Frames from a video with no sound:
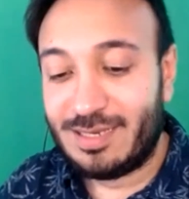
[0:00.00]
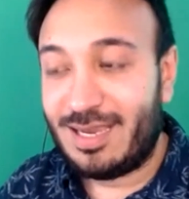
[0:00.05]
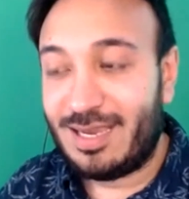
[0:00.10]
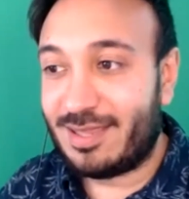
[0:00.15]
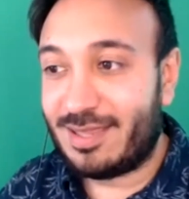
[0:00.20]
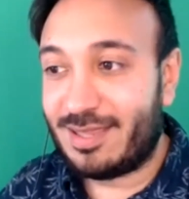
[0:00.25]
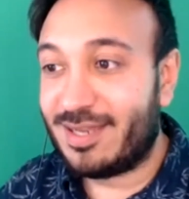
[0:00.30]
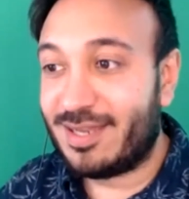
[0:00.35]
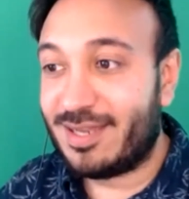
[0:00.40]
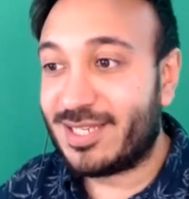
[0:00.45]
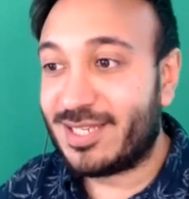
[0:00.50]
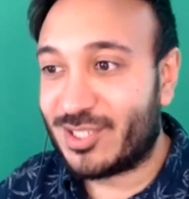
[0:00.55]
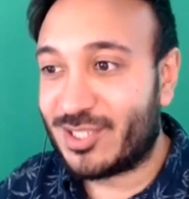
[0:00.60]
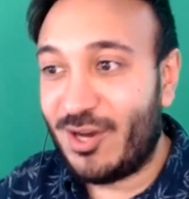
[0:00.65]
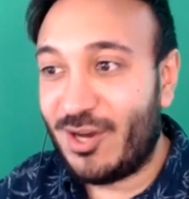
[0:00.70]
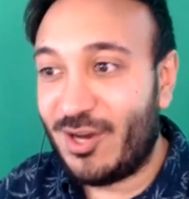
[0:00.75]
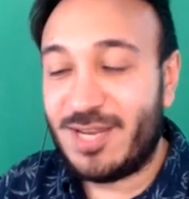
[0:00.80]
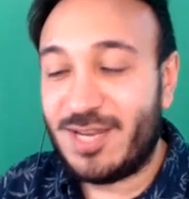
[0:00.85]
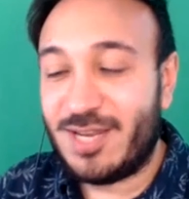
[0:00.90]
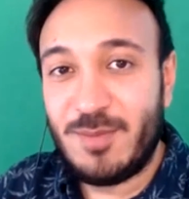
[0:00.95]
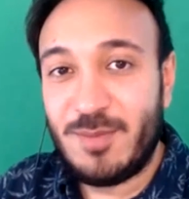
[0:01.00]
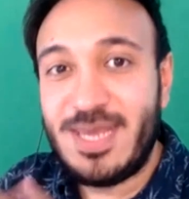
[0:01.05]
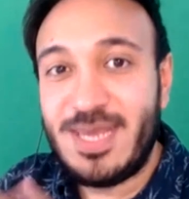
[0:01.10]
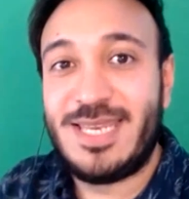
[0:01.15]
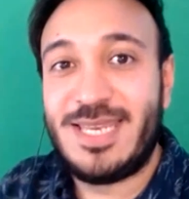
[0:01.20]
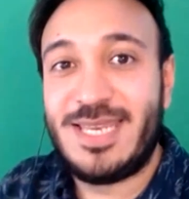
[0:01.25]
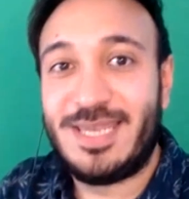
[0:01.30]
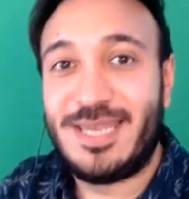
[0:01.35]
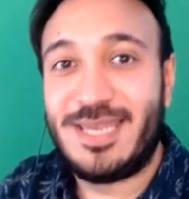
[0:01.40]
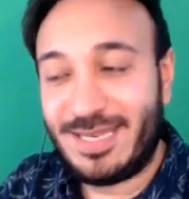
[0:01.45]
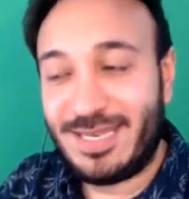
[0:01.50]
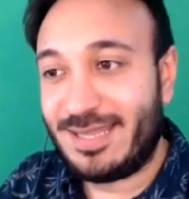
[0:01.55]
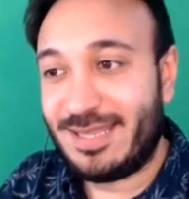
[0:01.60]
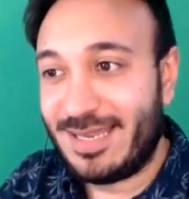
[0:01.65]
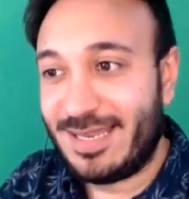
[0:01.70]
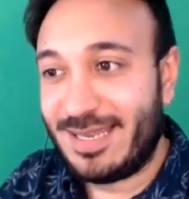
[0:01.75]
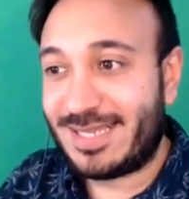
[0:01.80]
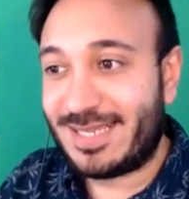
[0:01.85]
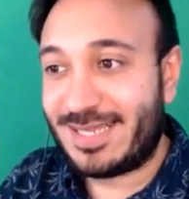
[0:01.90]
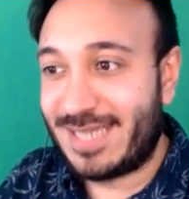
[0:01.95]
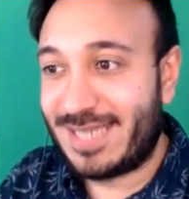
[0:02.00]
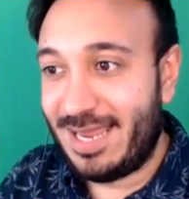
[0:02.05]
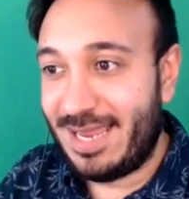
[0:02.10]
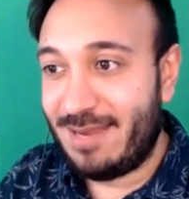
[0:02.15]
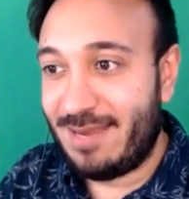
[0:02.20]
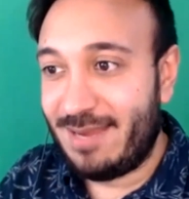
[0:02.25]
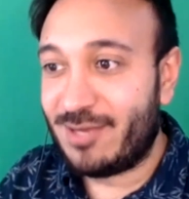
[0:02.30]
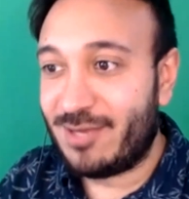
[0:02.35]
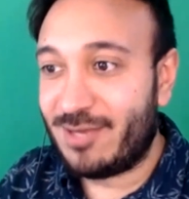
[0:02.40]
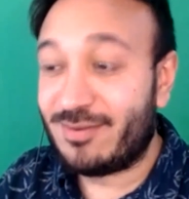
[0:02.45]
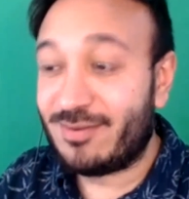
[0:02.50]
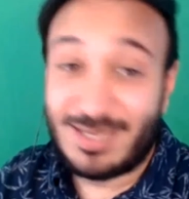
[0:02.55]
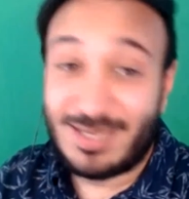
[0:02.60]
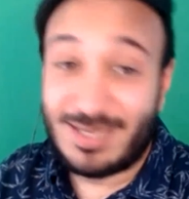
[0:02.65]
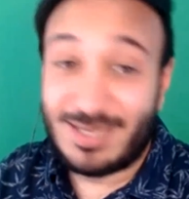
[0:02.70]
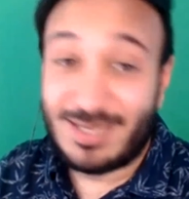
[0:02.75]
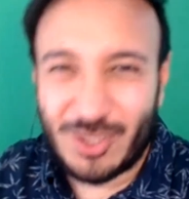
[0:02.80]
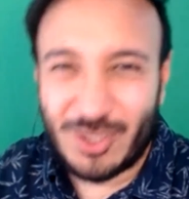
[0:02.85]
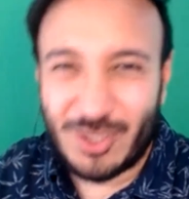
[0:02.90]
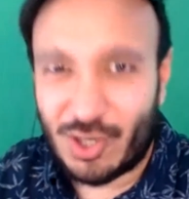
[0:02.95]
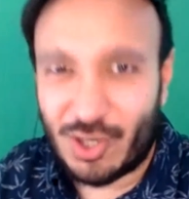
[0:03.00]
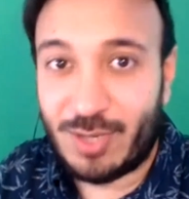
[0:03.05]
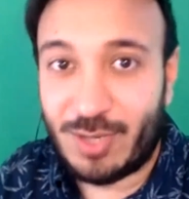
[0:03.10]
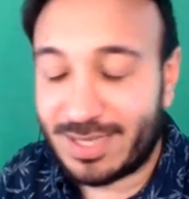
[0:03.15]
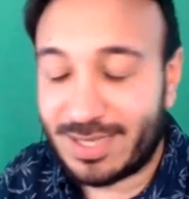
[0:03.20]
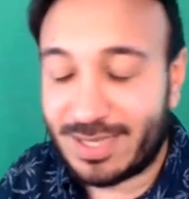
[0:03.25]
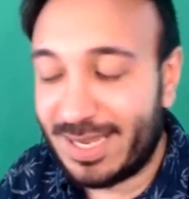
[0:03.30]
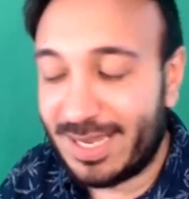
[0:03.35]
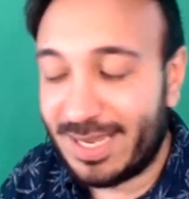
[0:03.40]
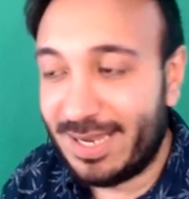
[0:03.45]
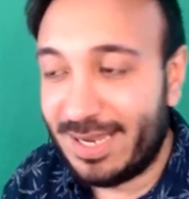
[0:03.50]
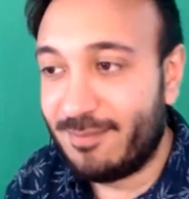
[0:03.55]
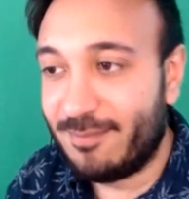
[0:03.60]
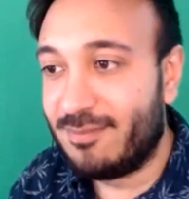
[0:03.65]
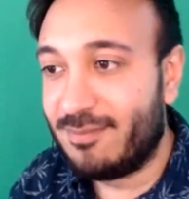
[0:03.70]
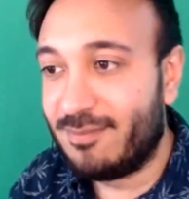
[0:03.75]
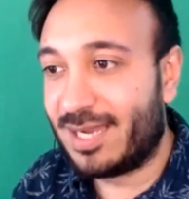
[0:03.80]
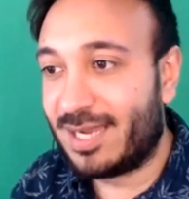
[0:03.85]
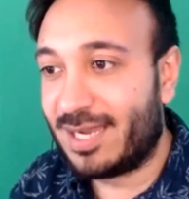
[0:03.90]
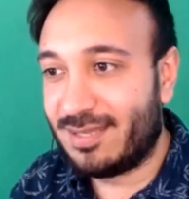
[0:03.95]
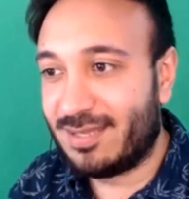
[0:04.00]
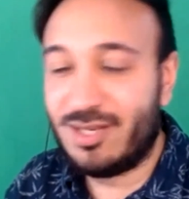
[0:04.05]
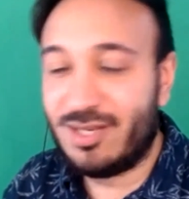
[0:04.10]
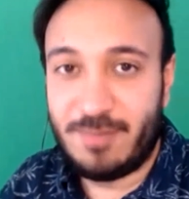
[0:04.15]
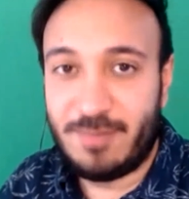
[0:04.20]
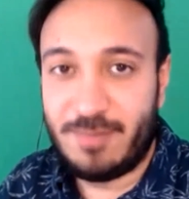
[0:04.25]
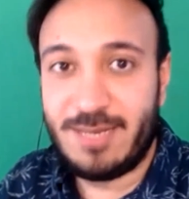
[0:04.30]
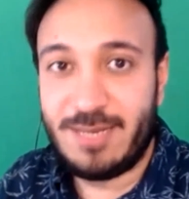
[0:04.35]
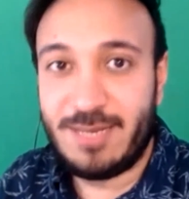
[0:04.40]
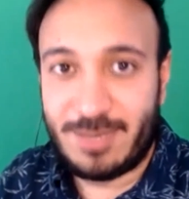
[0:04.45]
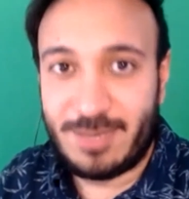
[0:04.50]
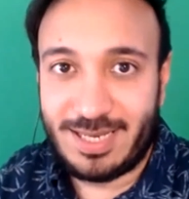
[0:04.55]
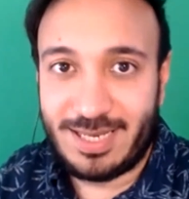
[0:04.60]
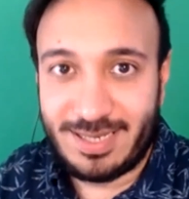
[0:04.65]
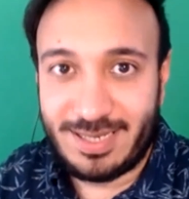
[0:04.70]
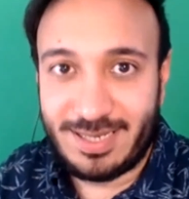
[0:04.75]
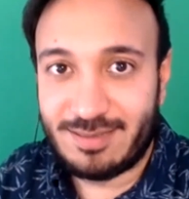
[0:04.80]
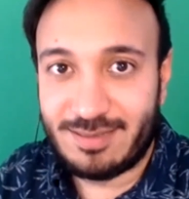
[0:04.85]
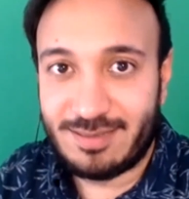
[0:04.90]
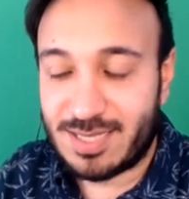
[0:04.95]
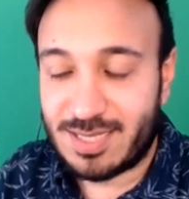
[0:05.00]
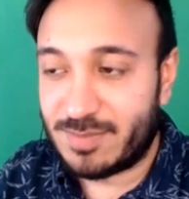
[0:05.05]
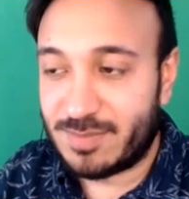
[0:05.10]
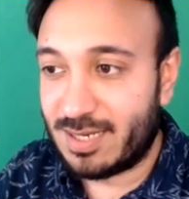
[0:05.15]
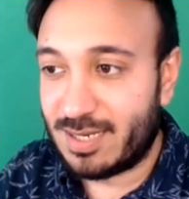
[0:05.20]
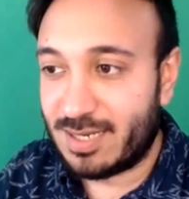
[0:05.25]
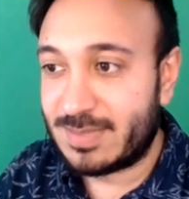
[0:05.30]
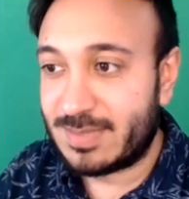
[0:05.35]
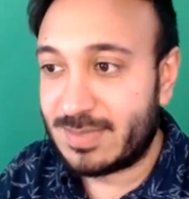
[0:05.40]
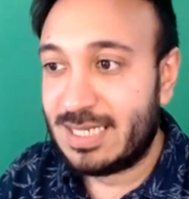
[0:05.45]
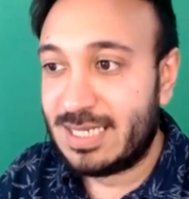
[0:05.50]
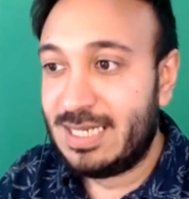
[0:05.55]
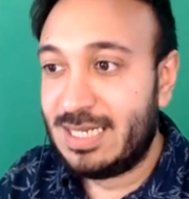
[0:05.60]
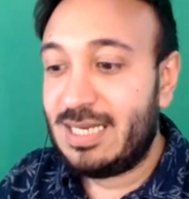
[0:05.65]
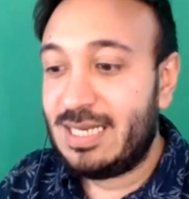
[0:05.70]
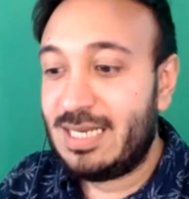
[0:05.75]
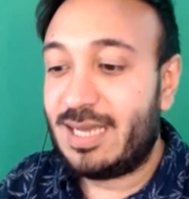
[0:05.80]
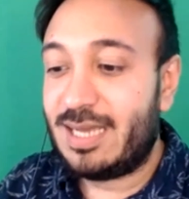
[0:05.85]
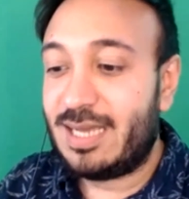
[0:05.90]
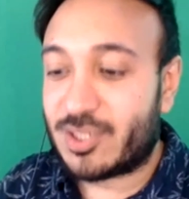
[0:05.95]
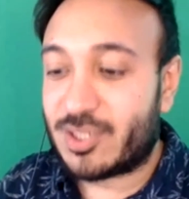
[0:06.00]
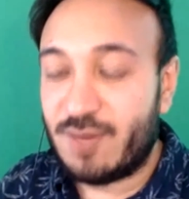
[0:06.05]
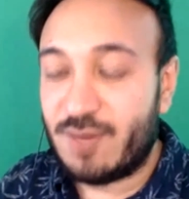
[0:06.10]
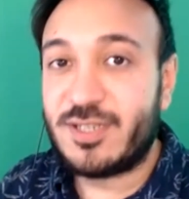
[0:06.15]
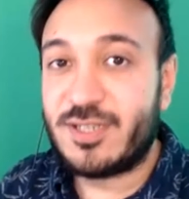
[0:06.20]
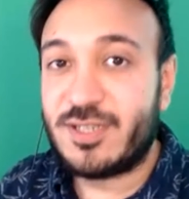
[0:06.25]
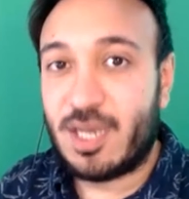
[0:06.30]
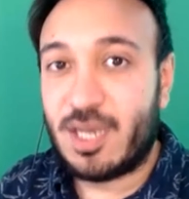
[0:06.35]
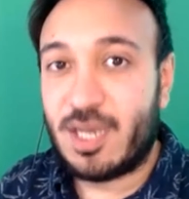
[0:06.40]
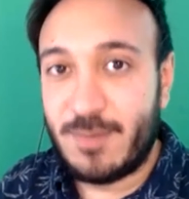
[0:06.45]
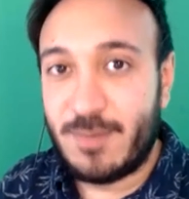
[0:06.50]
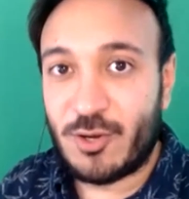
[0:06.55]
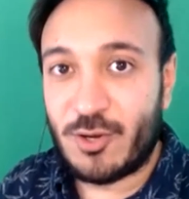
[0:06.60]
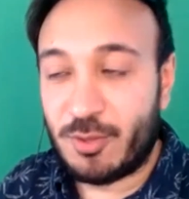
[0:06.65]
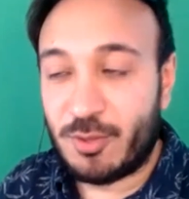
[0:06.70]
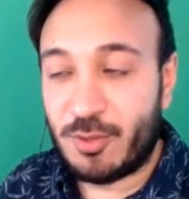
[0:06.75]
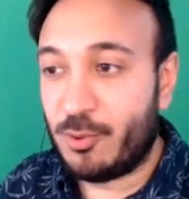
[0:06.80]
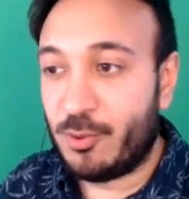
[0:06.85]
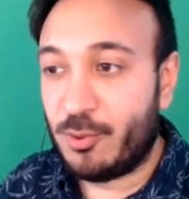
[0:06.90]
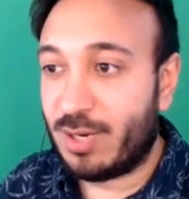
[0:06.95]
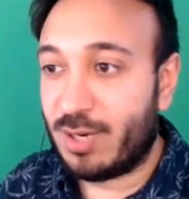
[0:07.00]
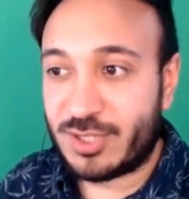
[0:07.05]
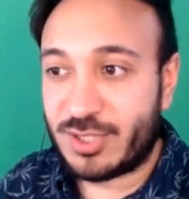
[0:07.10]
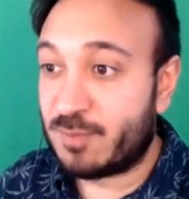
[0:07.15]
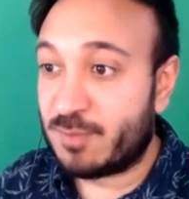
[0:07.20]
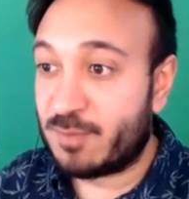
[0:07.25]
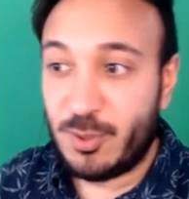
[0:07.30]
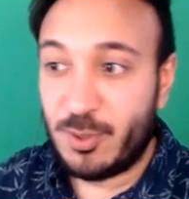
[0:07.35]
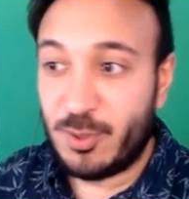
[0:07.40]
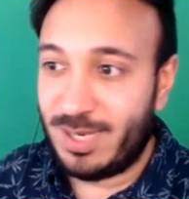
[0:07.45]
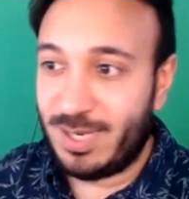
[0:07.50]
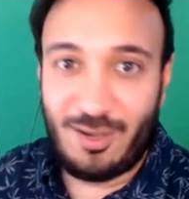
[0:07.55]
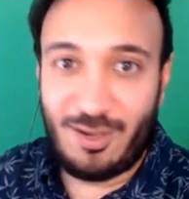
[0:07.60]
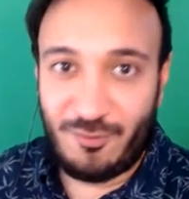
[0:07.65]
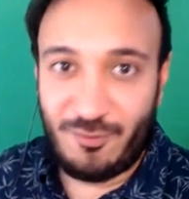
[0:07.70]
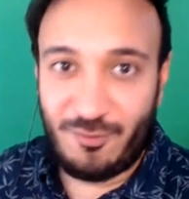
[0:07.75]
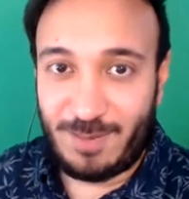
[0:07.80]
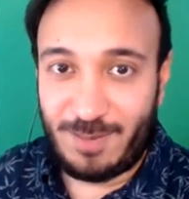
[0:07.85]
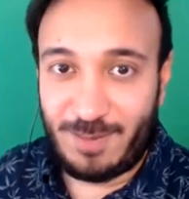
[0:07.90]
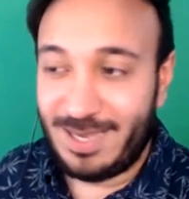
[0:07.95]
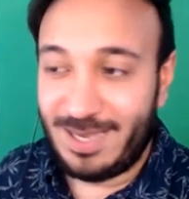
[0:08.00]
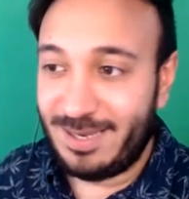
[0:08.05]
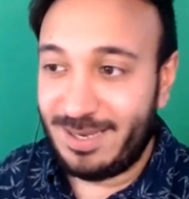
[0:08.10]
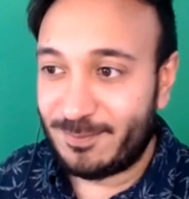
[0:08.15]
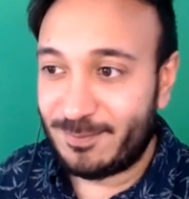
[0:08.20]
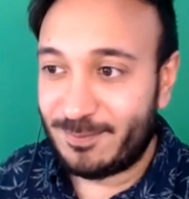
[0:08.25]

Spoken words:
And then I started him immediately in the next game. And then because I'm controlling the game, I can, manipulate it sometimes. And so every time he got the ball, I just boot it out of play,